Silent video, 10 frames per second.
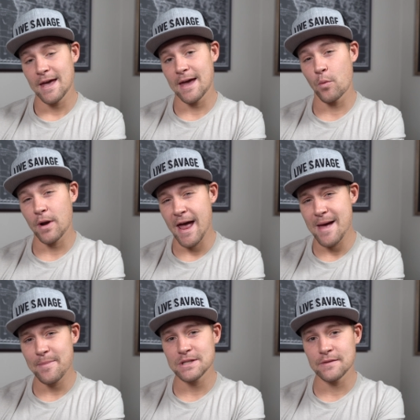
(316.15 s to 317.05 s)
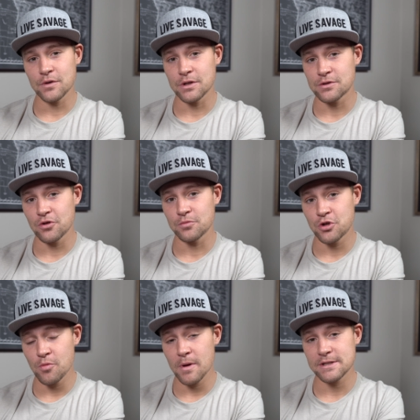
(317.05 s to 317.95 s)
And what happens if you consume
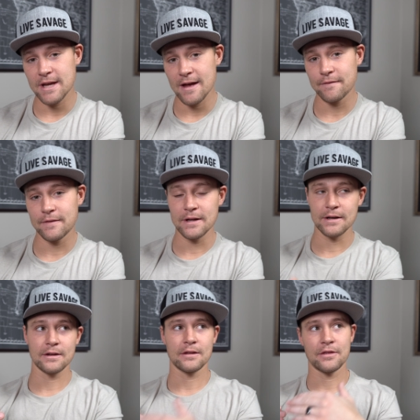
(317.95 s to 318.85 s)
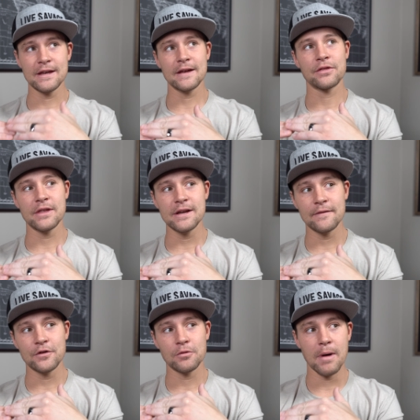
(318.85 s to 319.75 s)
too much caffeine, think, think
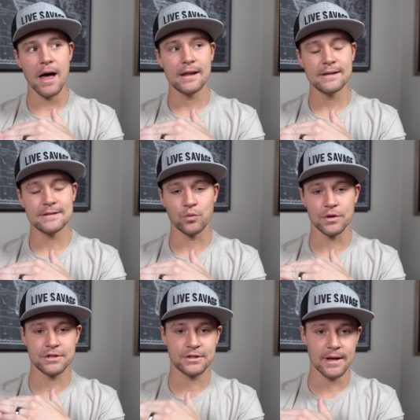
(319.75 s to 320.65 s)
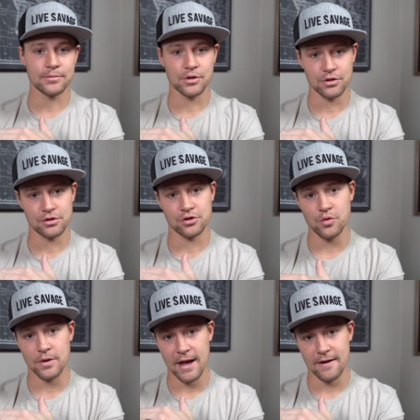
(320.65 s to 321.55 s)
of your body's receptors
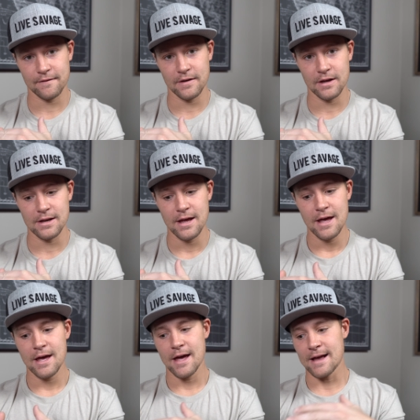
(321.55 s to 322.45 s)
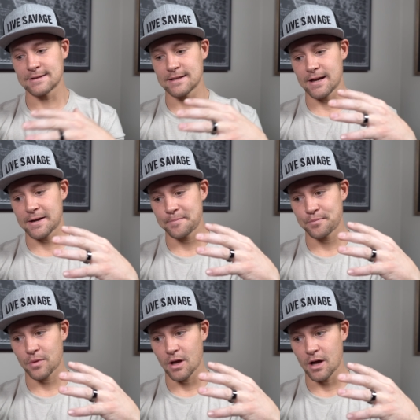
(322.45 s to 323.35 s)
to caffeine as like
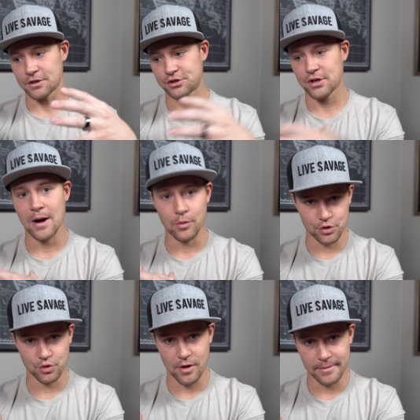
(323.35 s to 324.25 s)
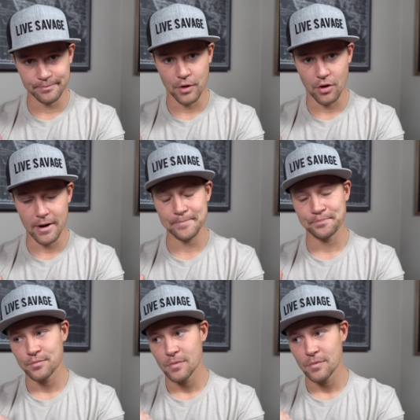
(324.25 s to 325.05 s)
a shower drain, all right?